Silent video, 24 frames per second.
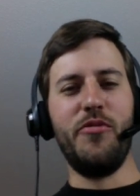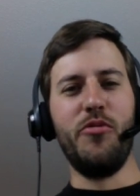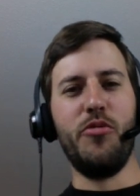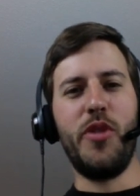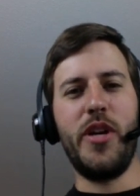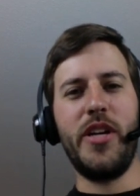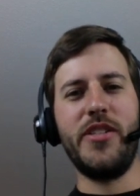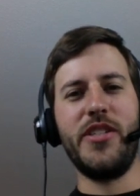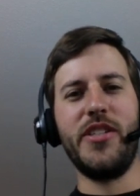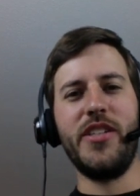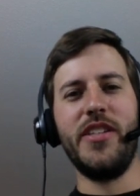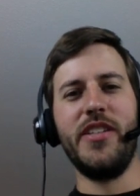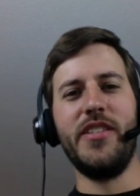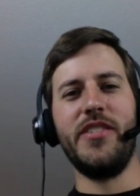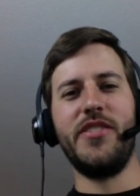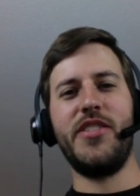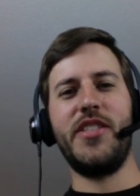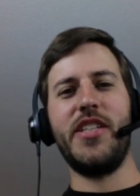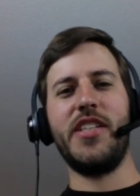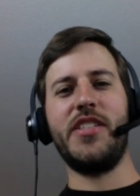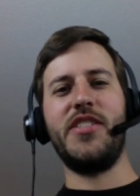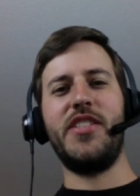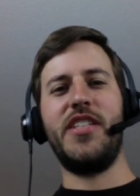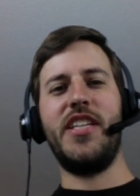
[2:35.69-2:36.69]
rich
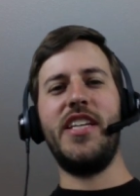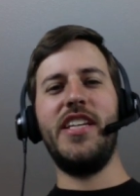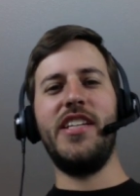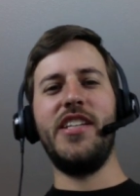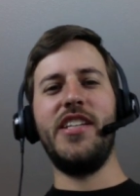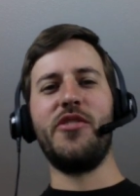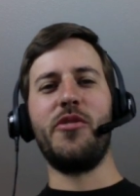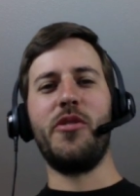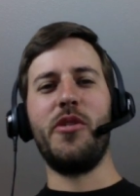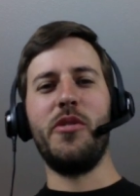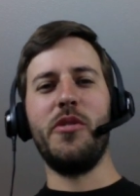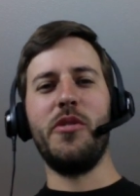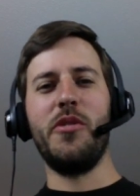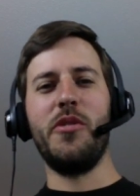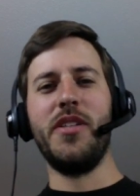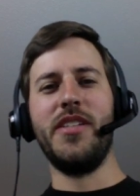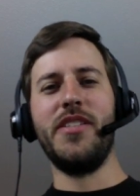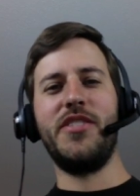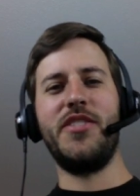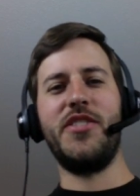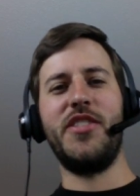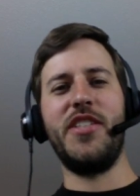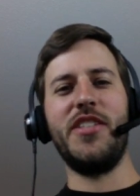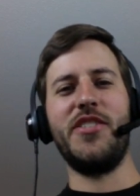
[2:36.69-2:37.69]
16 year old
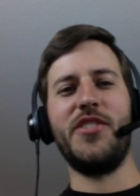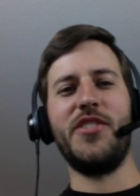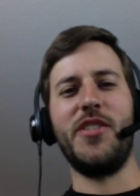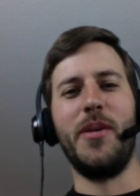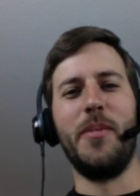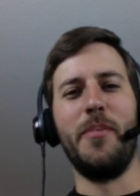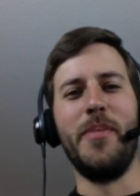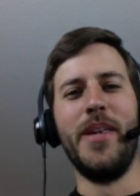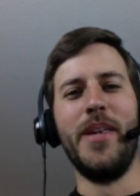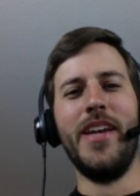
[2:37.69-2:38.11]
system.